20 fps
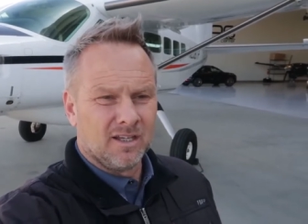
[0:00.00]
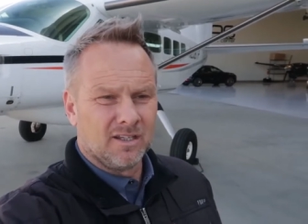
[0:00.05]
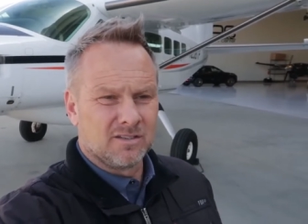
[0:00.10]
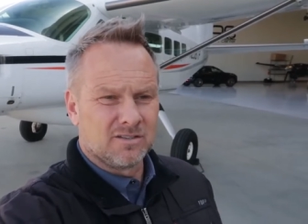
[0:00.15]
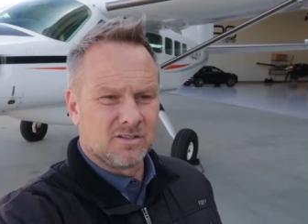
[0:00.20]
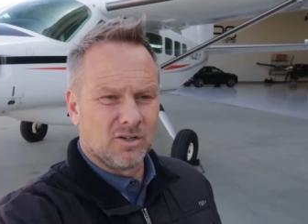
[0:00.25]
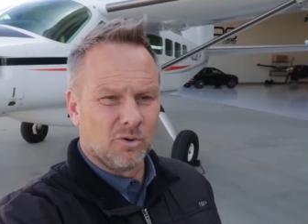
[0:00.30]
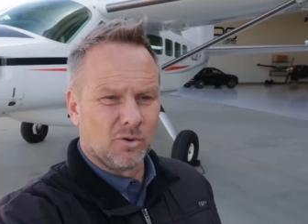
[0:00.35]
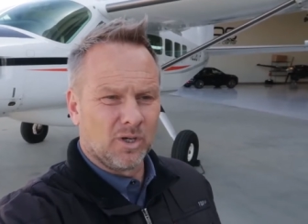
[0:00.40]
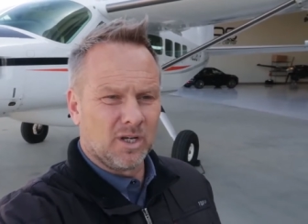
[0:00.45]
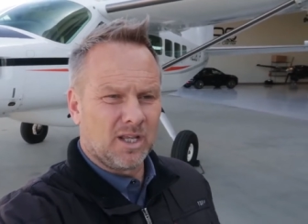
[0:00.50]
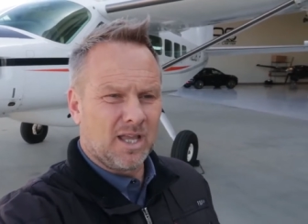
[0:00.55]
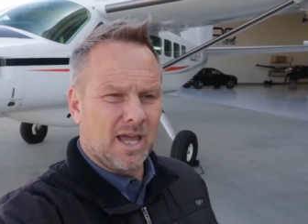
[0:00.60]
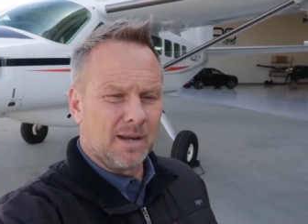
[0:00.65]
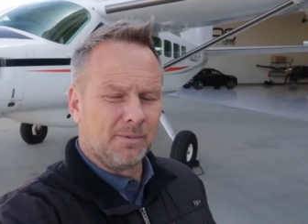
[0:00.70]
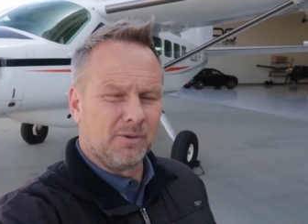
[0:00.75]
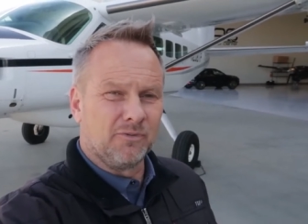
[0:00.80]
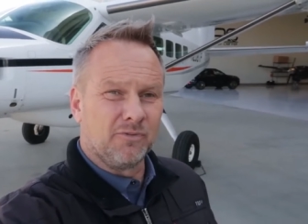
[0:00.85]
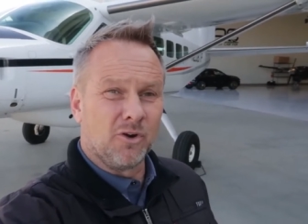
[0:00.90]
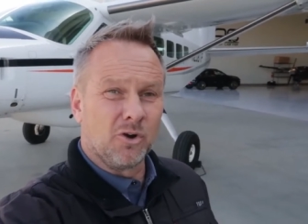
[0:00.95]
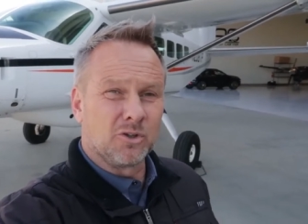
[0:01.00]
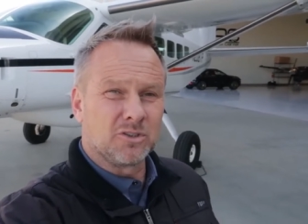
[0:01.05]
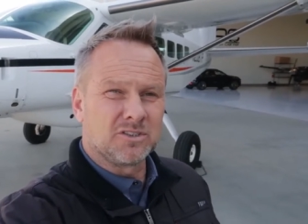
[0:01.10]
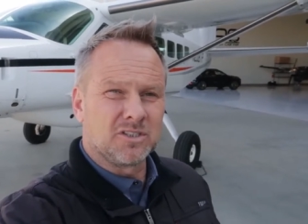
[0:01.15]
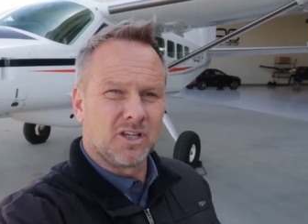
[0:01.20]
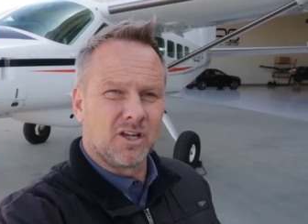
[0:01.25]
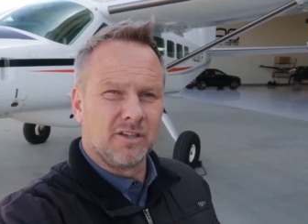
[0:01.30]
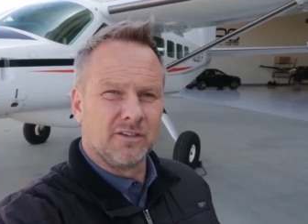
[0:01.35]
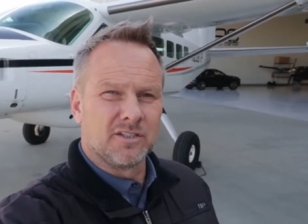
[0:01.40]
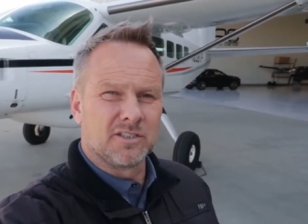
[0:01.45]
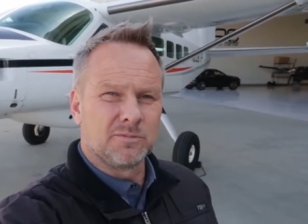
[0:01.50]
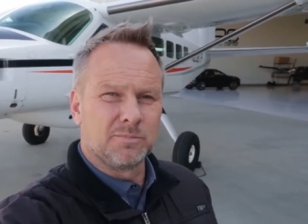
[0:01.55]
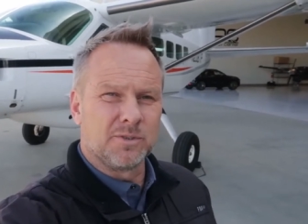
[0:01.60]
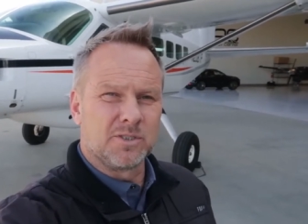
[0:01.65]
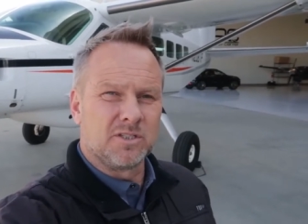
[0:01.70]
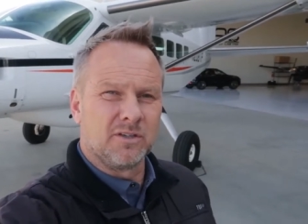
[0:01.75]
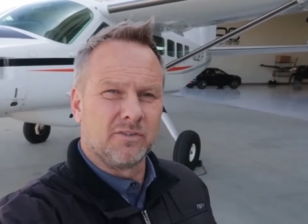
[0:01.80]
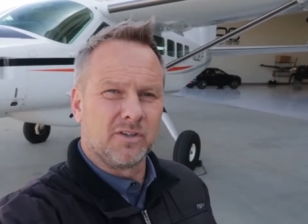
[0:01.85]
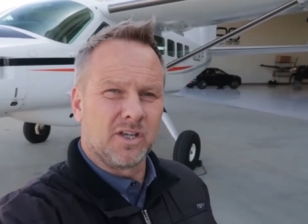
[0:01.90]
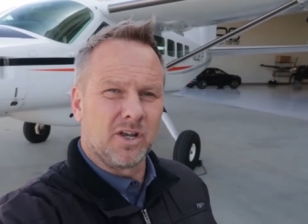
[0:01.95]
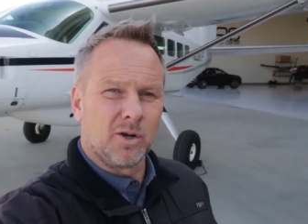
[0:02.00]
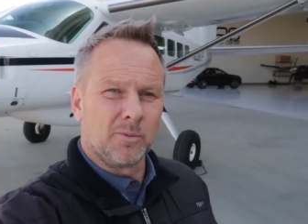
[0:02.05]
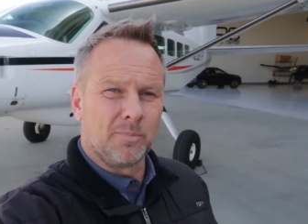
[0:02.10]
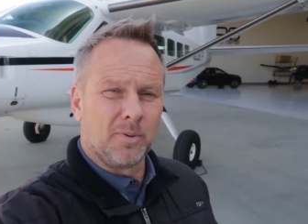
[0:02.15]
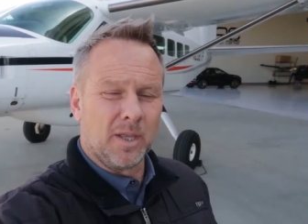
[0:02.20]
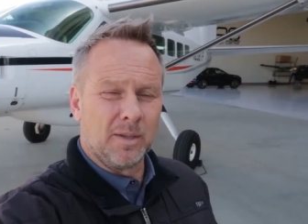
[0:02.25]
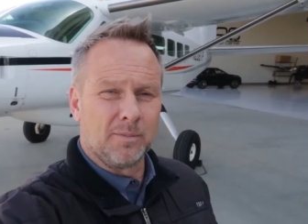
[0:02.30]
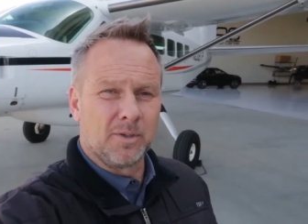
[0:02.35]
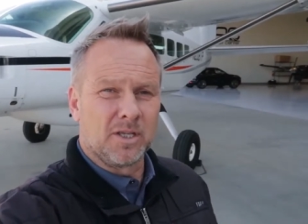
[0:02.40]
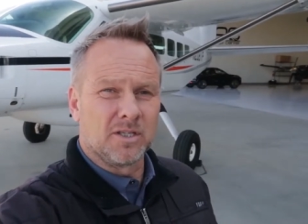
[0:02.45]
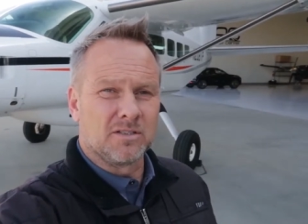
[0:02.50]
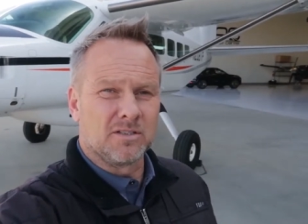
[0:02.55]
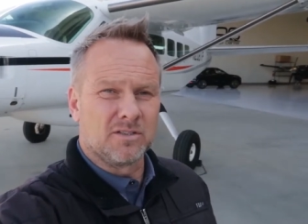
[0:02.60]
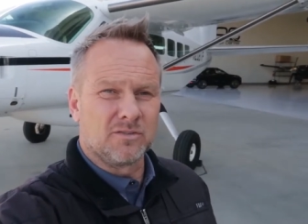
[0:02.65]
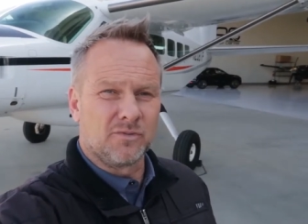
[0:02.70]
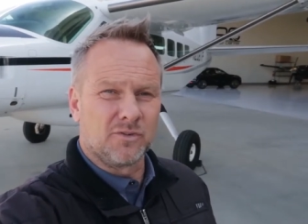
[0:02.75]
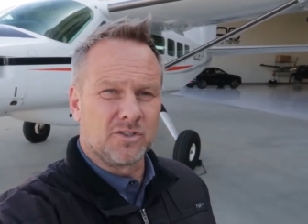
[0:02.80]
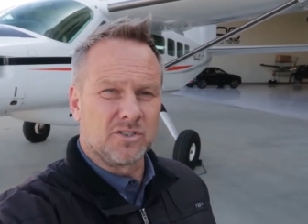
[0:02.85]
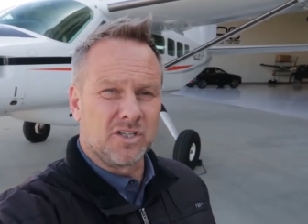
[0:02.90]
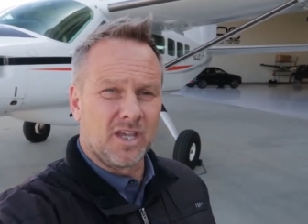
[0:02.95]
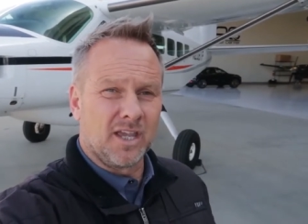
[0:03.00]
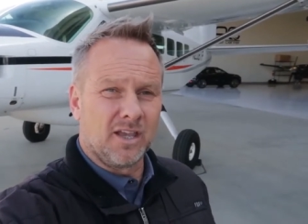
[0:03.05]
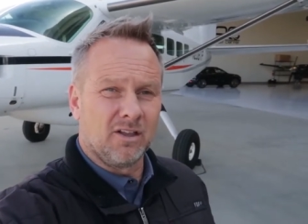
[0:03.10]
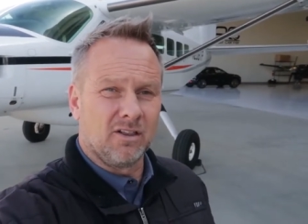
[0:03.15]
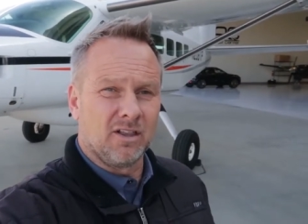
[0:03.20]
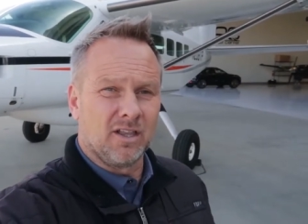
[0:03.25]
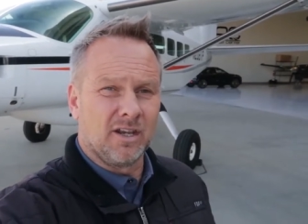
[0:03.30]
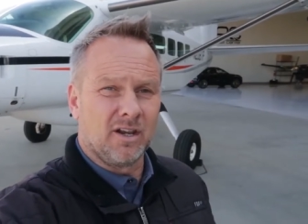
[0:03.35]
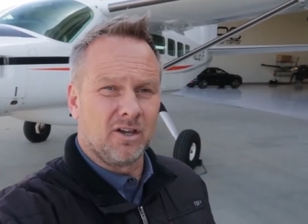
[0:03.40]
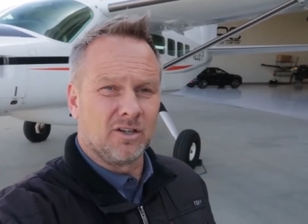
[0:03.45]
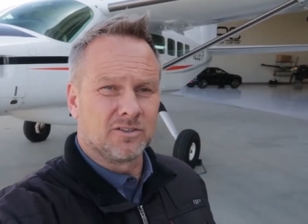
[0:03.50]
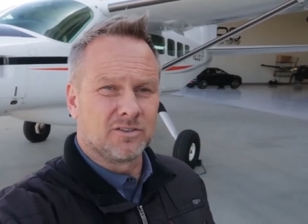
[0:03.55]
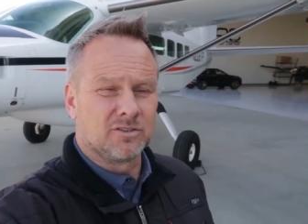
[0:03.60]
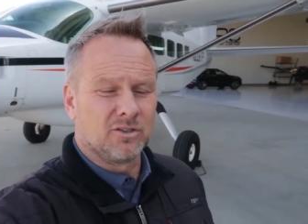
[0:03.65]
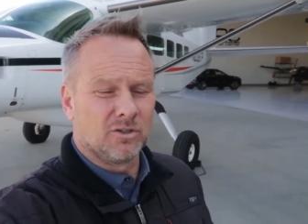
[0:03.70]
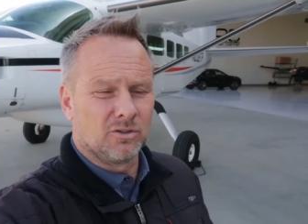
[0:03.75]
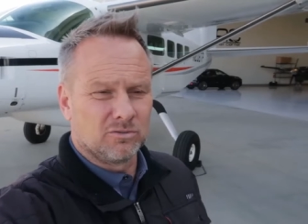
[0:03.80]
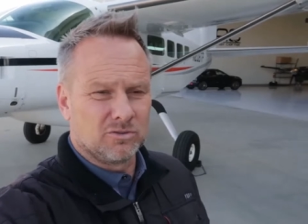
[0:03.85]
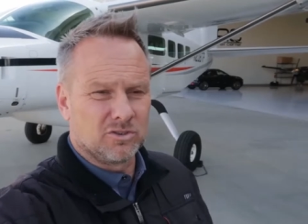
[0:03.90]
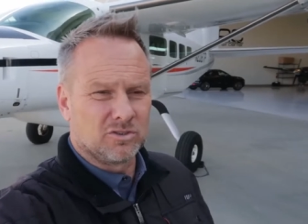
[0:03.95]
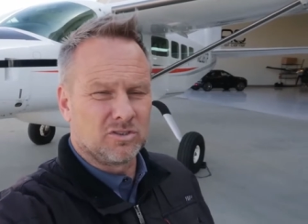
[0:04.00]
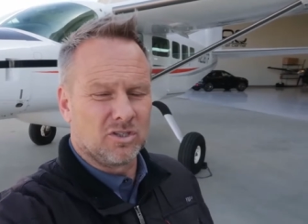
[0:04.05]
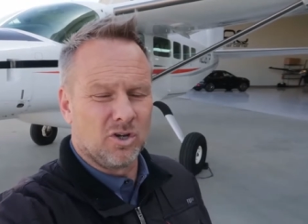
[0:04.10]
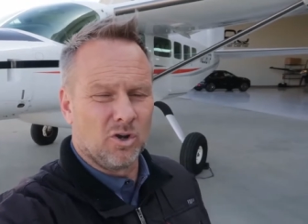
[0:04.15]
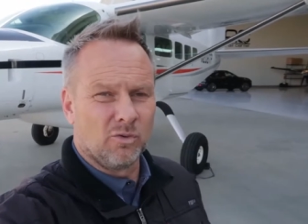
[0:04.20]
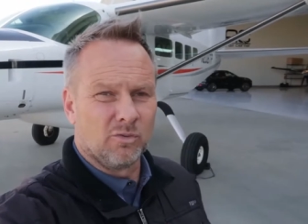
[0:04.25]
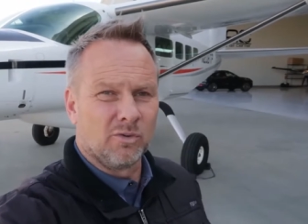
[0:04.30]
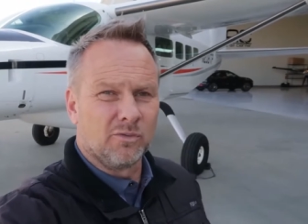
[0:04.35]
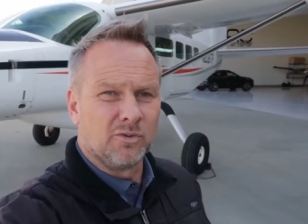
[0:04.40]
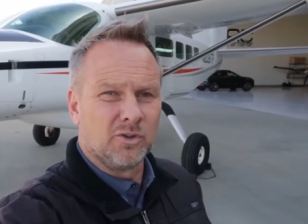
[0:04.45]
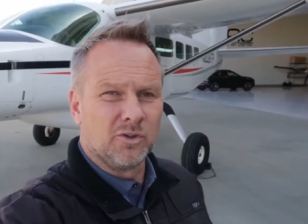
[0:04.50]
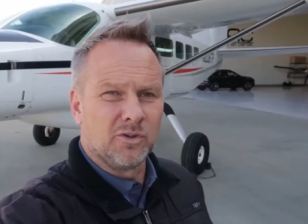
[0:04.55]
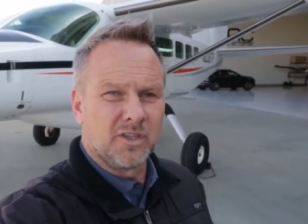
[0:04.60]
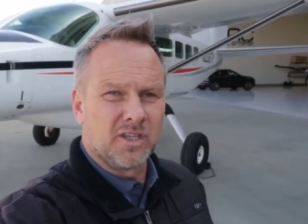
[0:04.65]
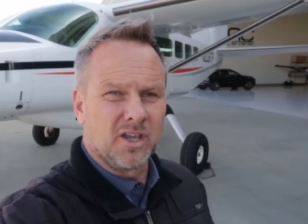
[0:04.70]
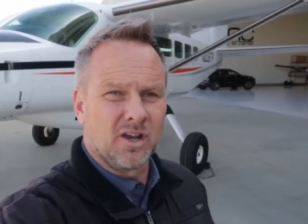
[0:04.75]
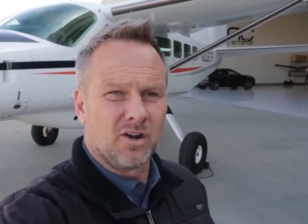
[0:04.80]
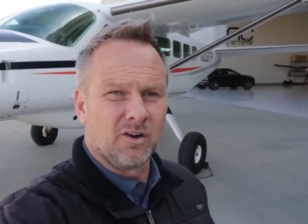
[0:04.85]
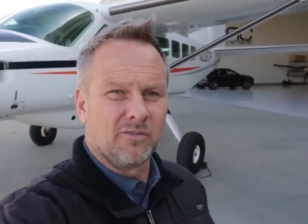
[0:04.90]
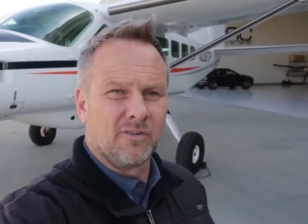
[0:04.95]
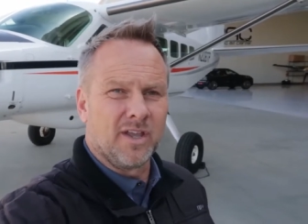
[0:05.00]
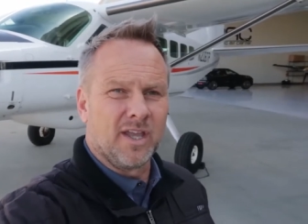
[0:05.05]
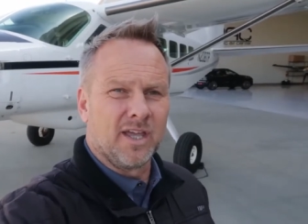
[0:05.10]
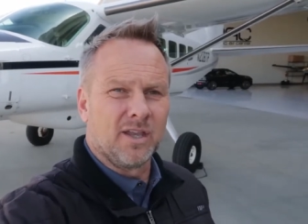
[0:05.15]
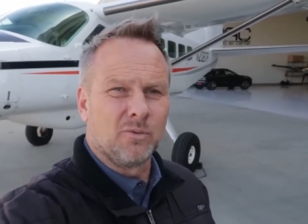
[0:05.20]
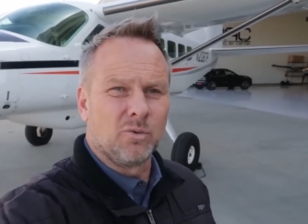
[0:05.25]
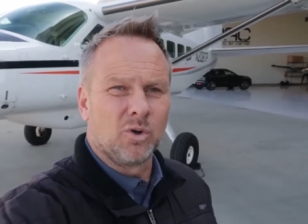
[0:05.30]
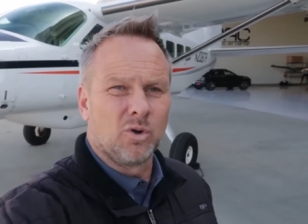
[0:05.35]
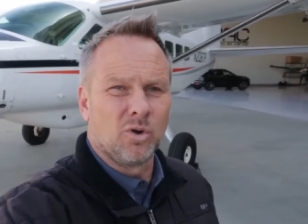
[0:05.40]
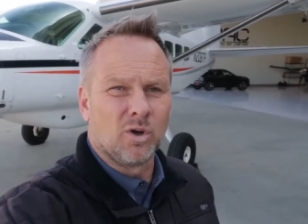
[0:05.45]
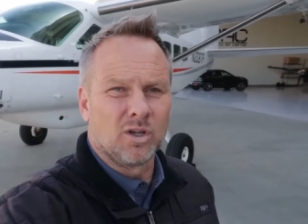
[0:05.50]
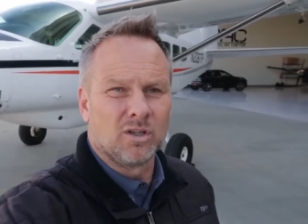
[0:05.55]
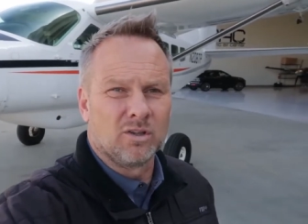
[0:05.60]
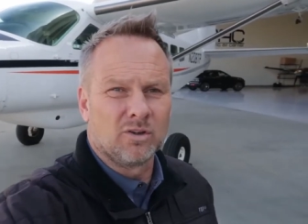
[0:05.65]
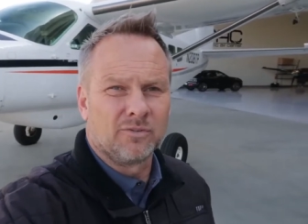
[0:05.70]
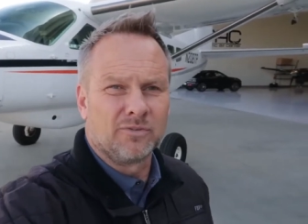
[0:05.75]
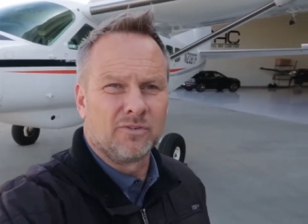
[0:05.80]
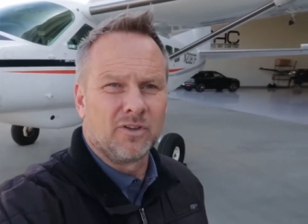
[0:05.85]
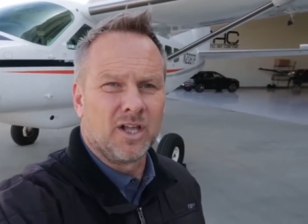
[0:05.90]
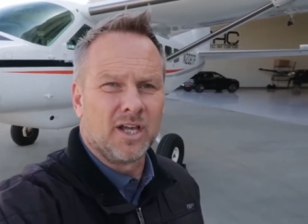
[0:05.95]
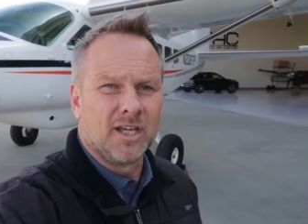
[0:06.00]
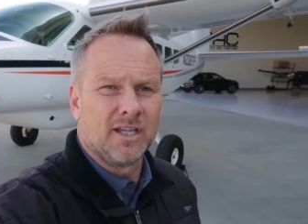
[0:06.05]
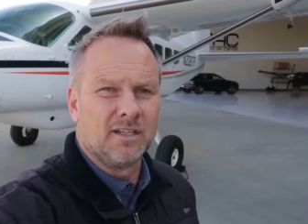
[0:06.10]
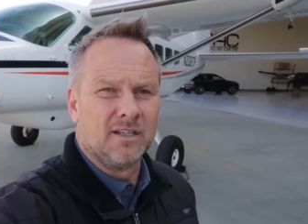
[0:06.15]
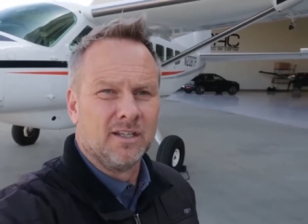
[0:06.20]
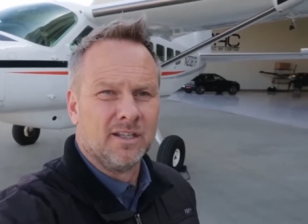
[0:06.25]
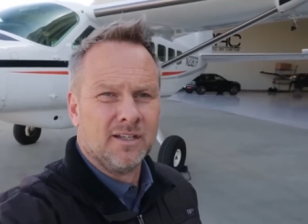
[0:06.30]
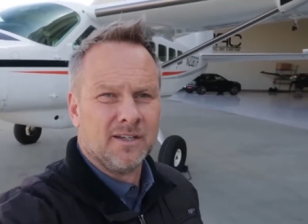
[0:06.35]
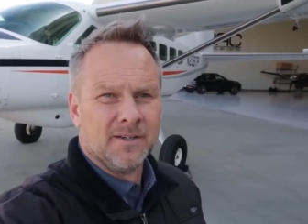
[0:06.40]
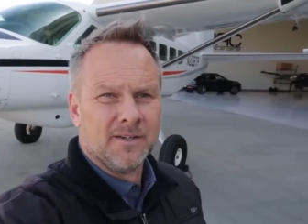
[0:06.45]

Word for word: And so we're gonna kind of be focusing on this specific airplane because it's for sale and also just an overview of the Caravan. We'll go on a little flight